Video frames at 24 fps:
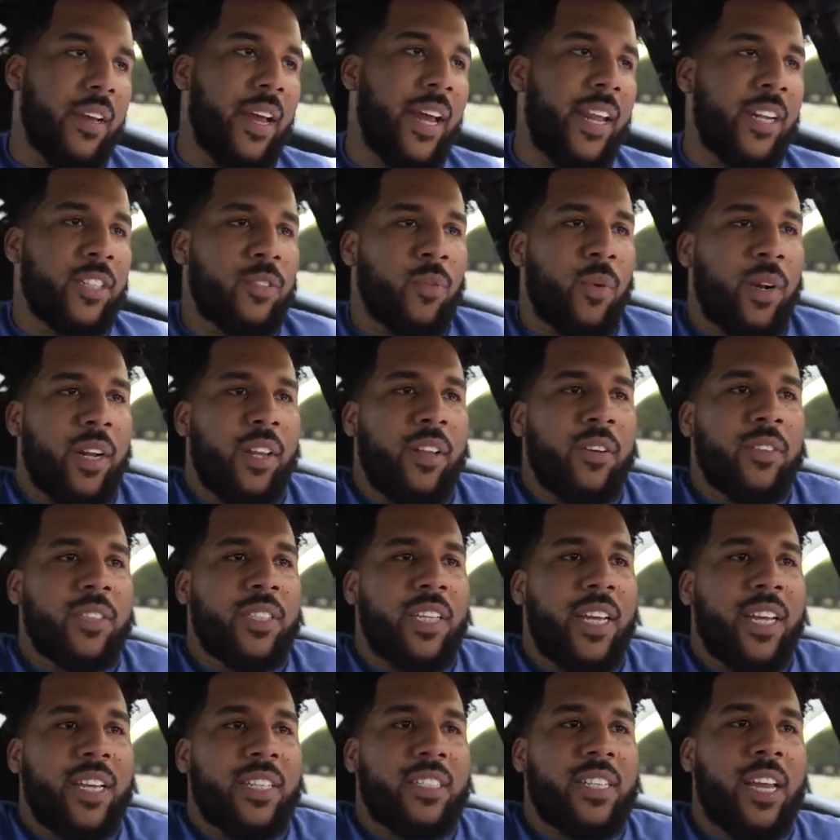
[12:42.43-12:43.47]
And it's one of those
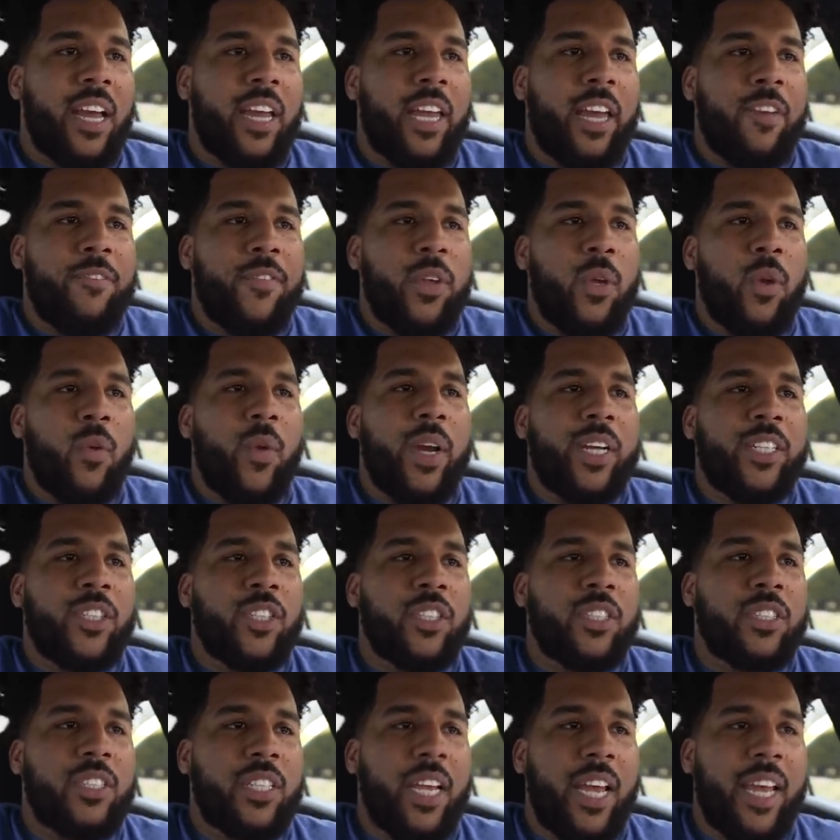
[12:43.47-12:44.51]
things like if you had
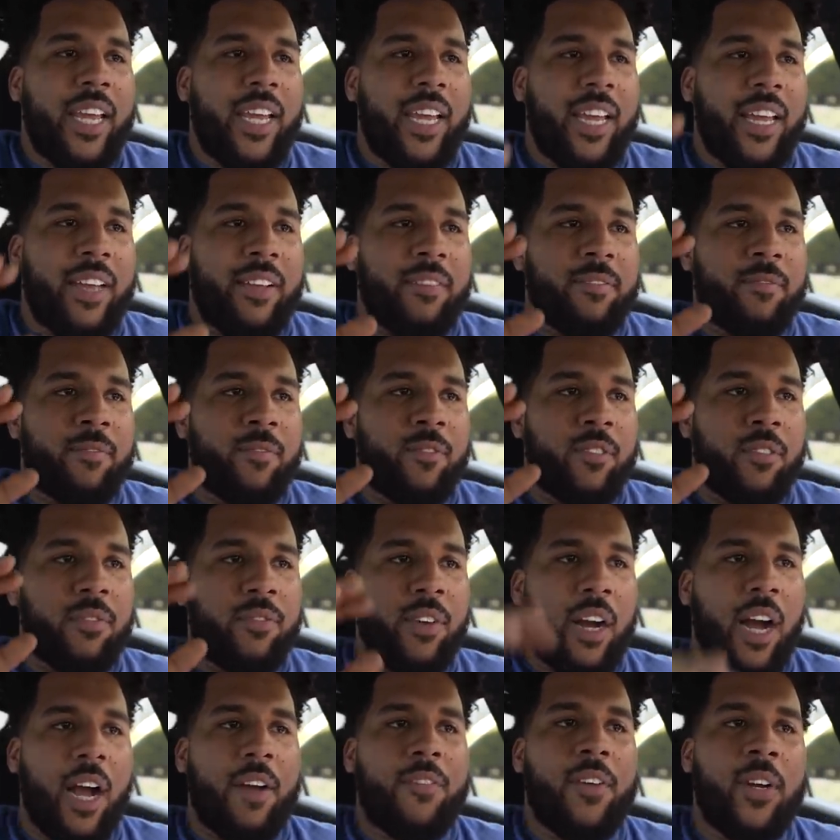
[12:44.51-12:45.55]
just taken
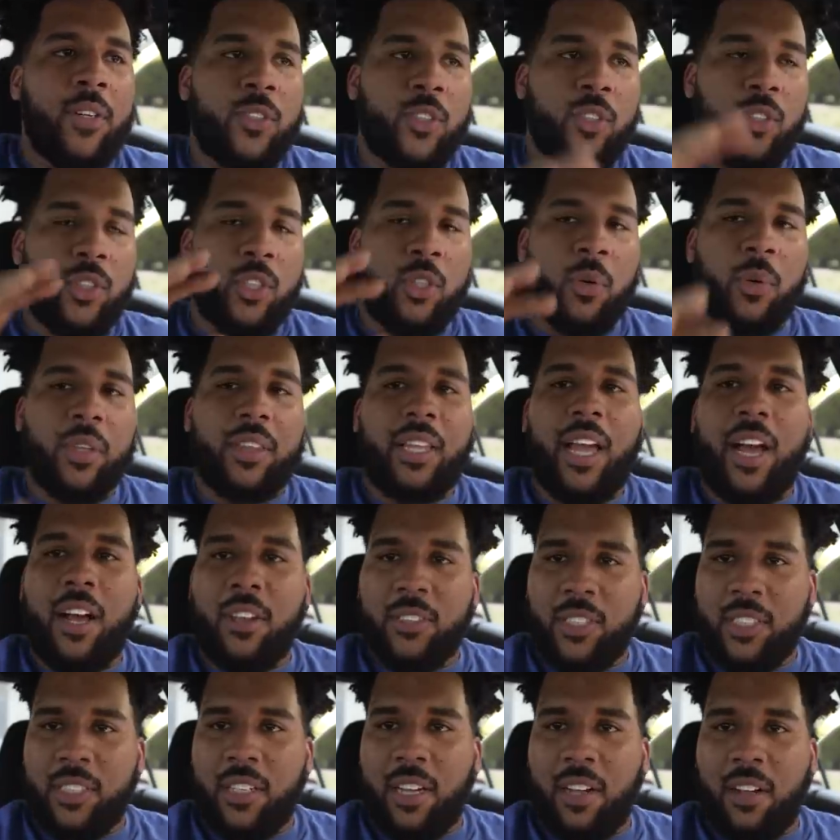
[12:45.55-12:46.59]
five hundred to a
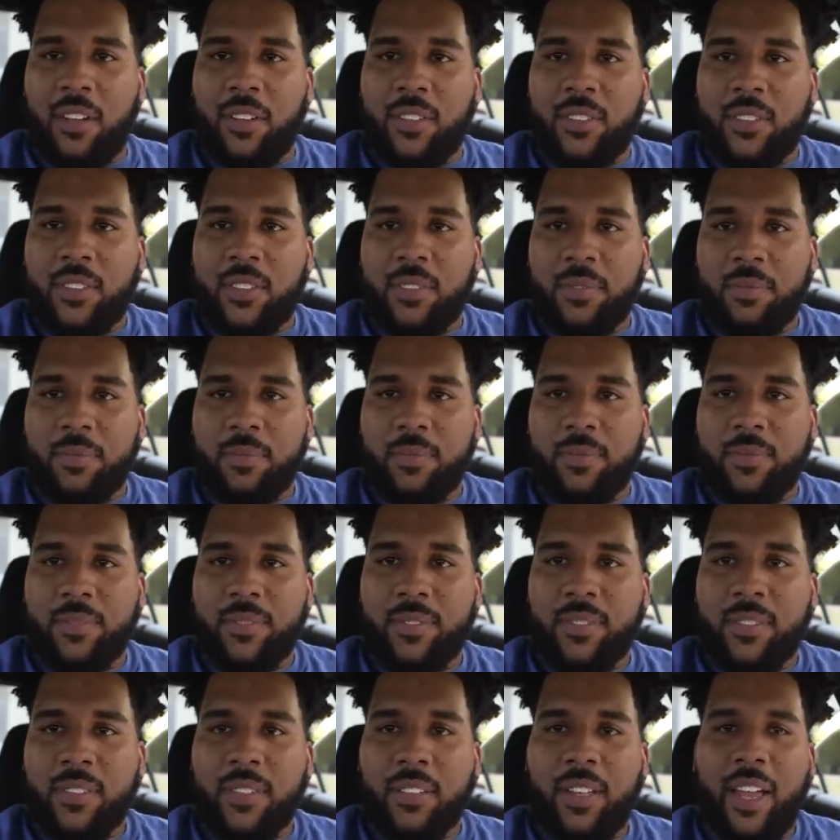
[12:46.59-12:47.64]
thousand dollars
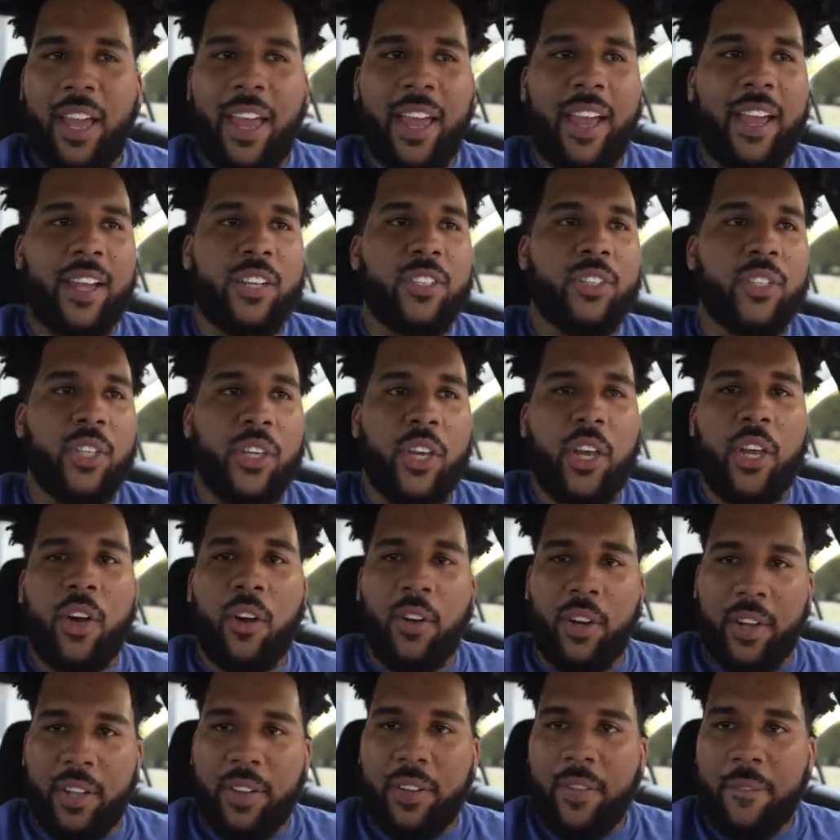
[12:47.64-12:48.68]
and
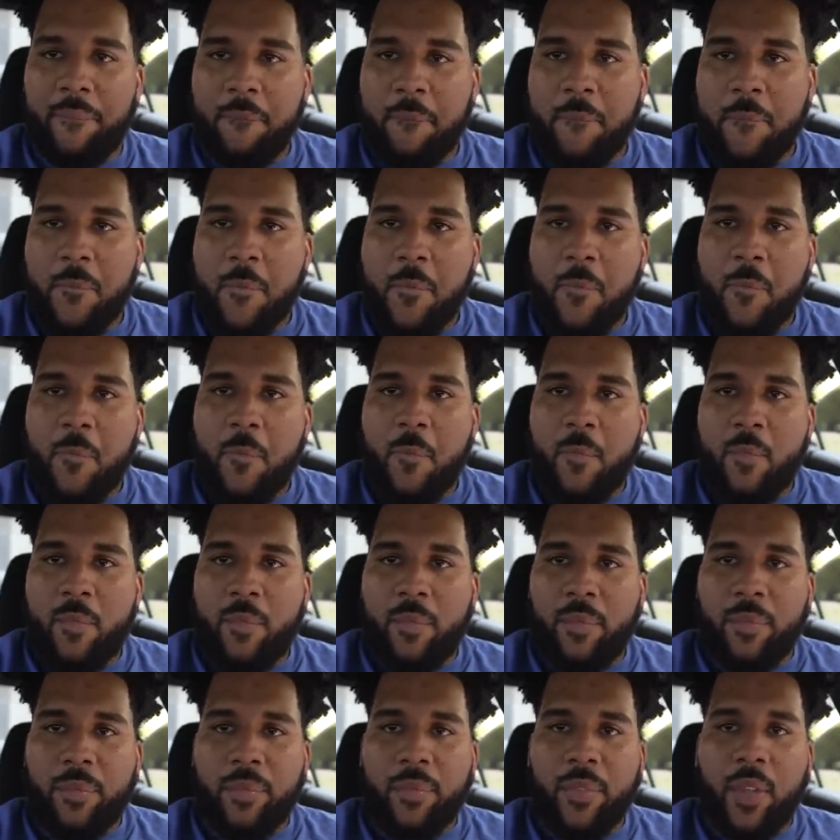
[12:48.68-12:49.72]
secured it,
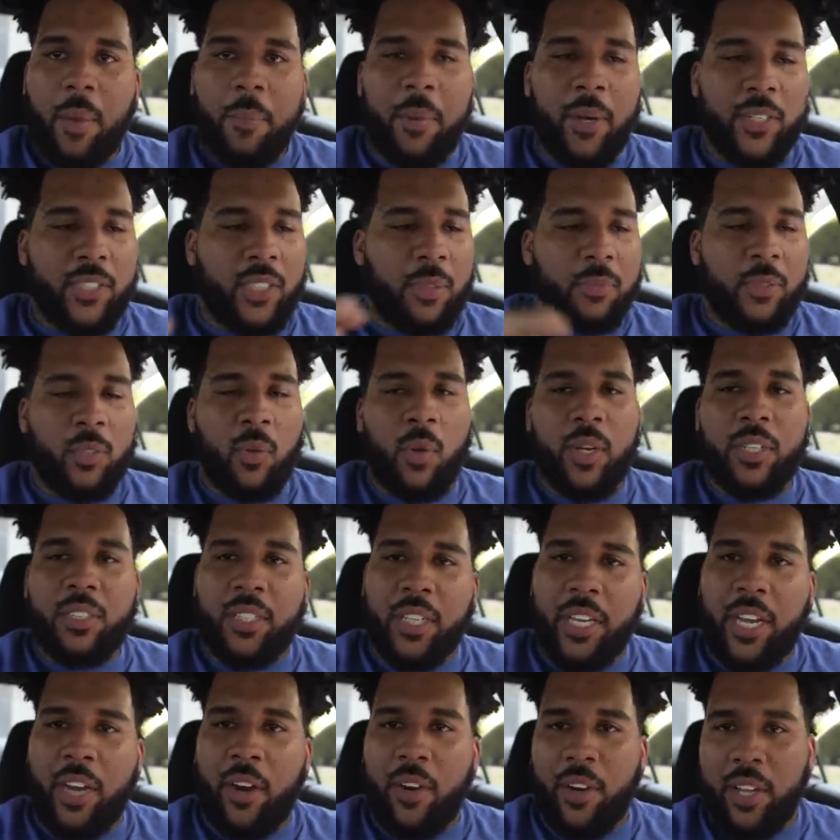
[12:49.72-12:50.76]
put some sort of
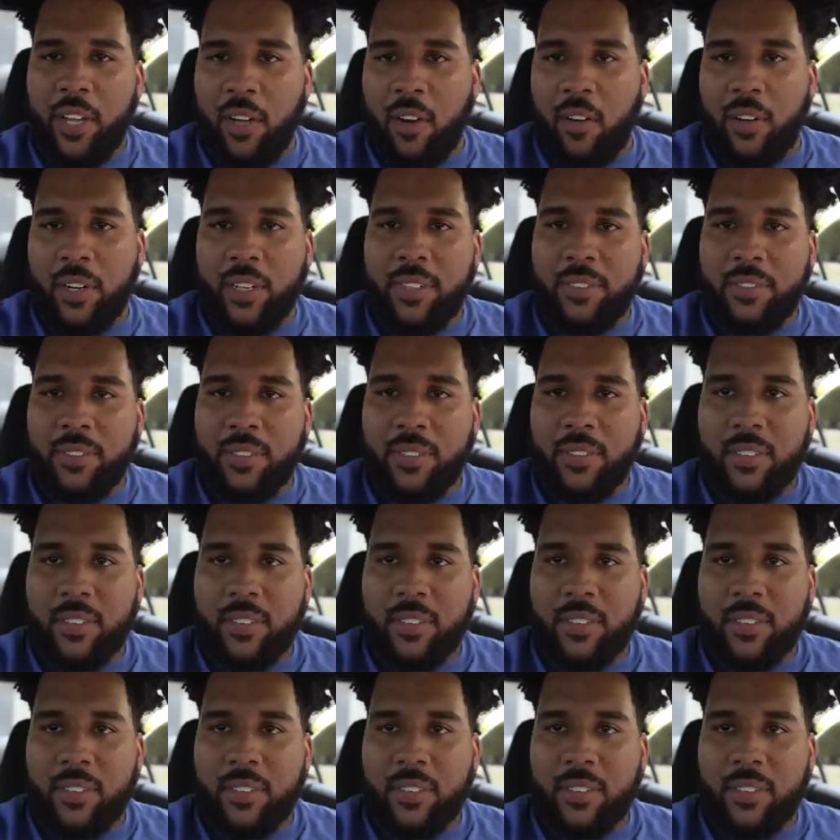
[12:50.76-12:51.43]
security on it,